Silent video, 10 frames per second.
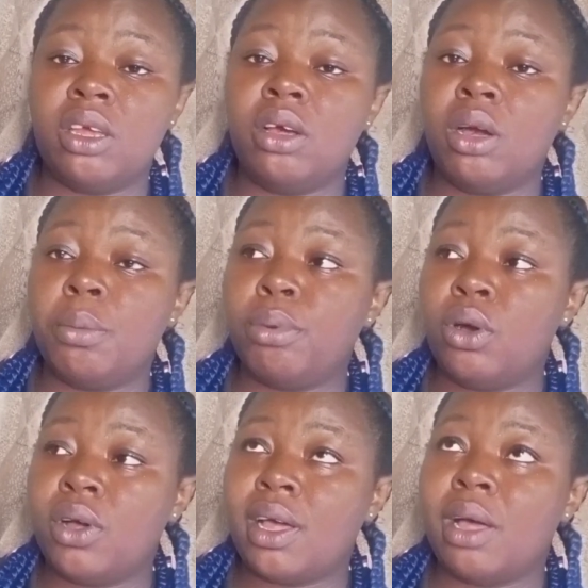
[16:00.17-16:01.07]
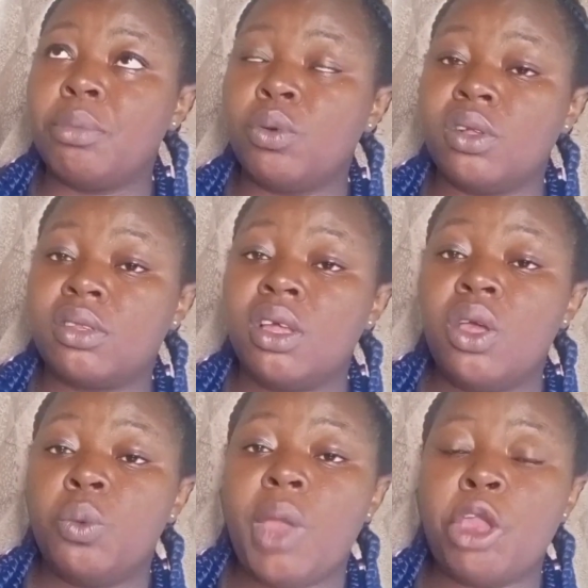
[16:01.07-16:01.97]
a bunker
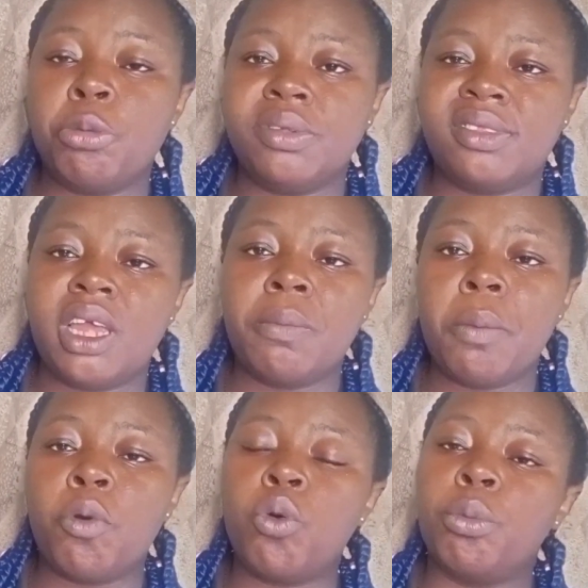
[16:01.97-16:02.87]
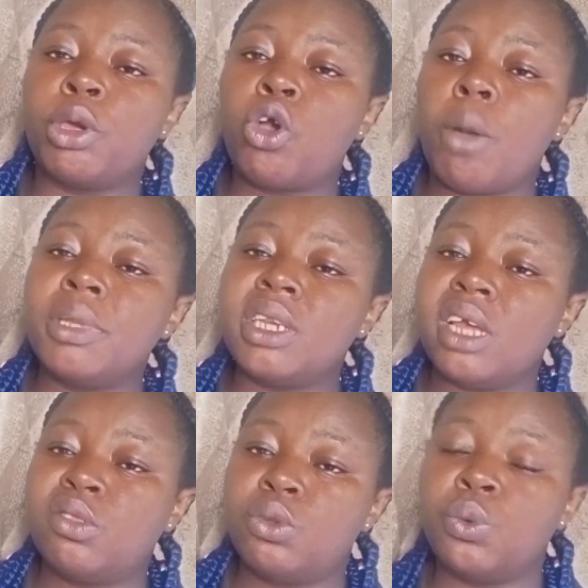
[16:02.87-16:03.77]
where you'll be staying. People will be coming there
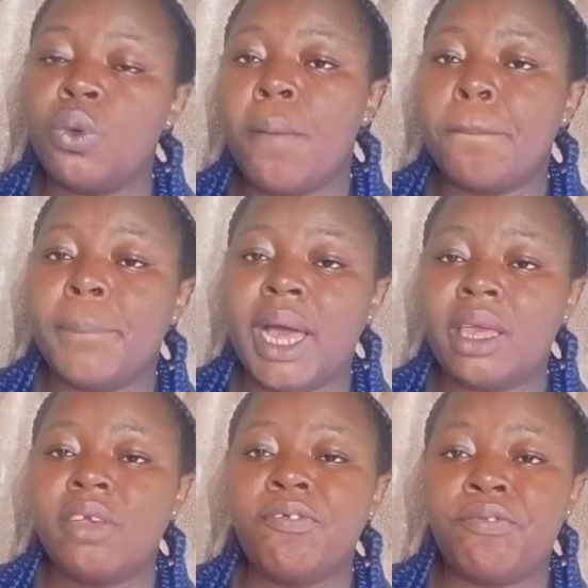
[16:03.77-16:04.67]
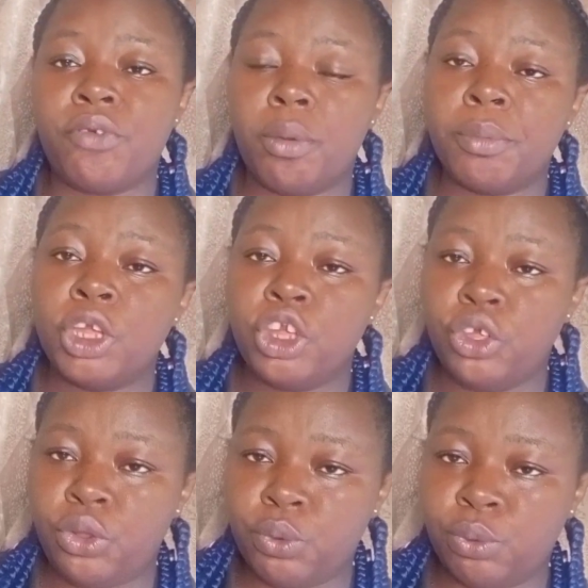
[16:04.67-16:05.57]
to buy from
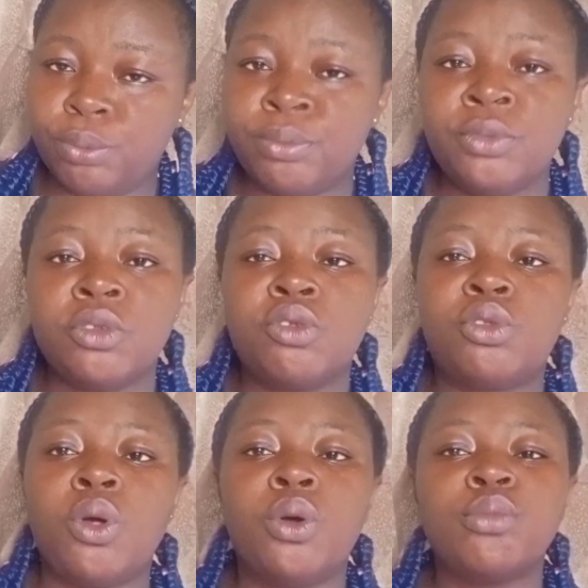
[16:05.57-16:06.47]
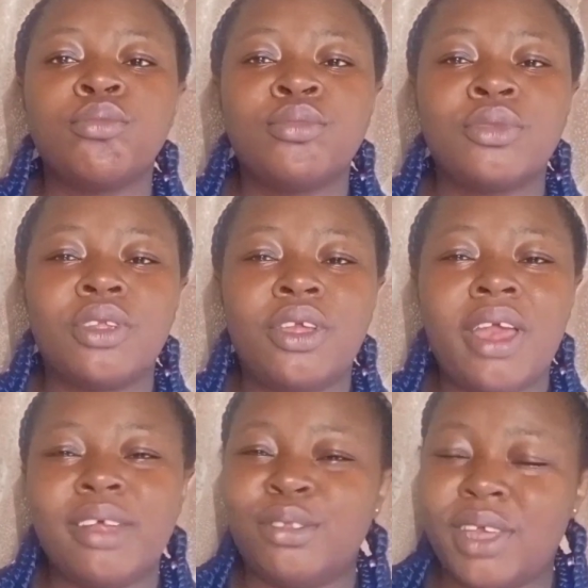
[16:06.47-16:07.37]
you. So
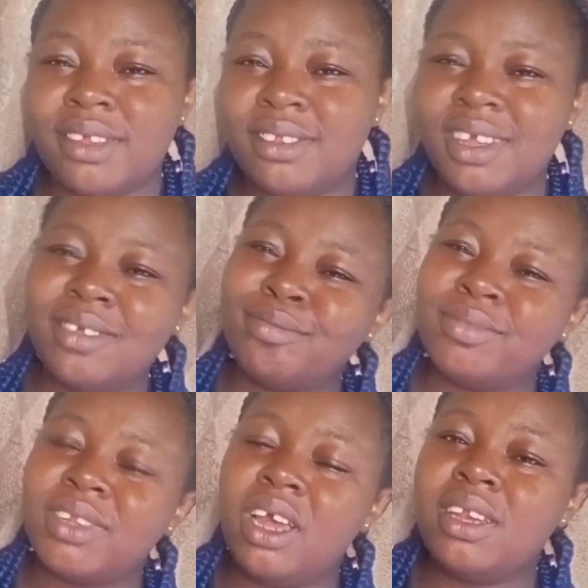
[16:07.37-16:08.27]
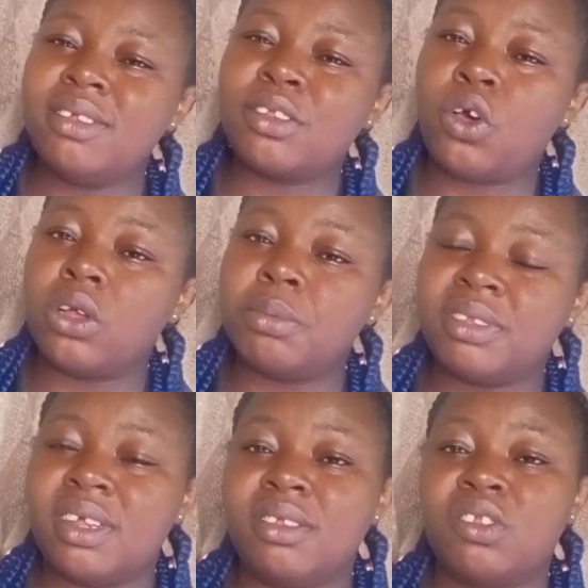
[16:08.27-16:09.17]
as you can see, this corn
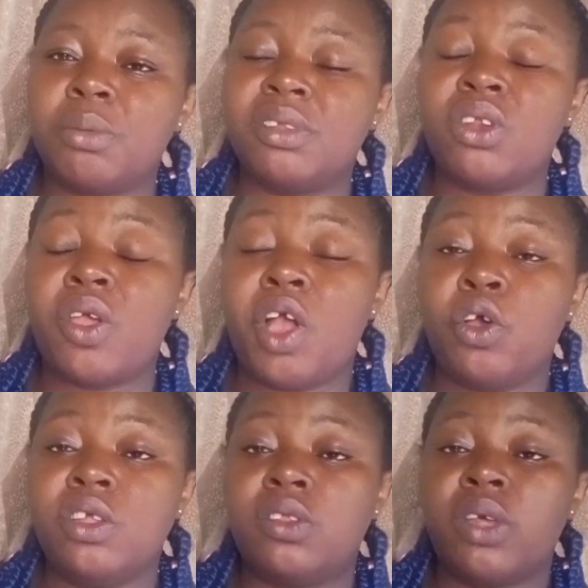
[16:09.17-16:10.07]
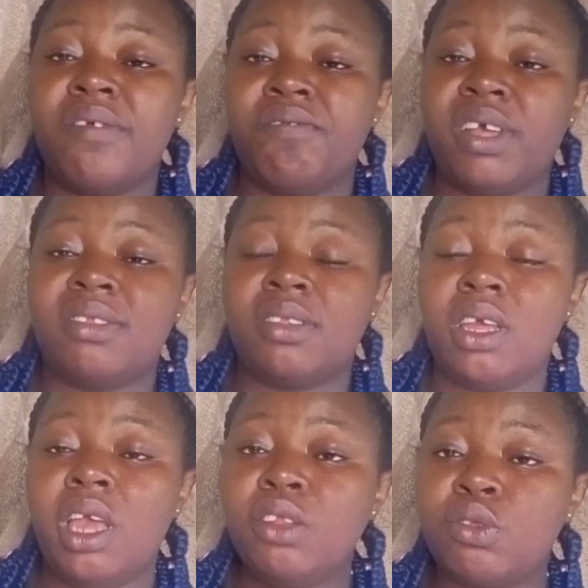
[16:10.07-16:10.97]
business is something that you are going to invest
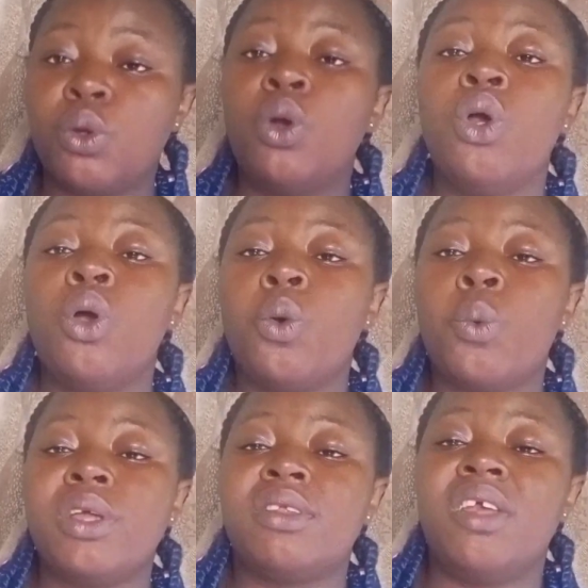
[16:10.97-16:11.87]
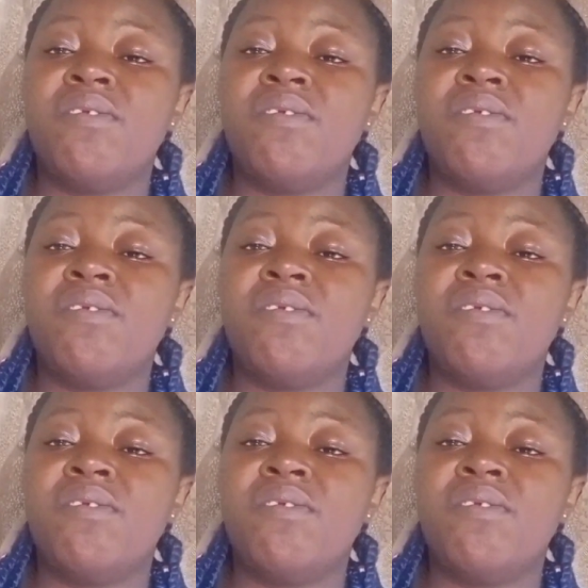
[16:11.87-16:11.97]
into with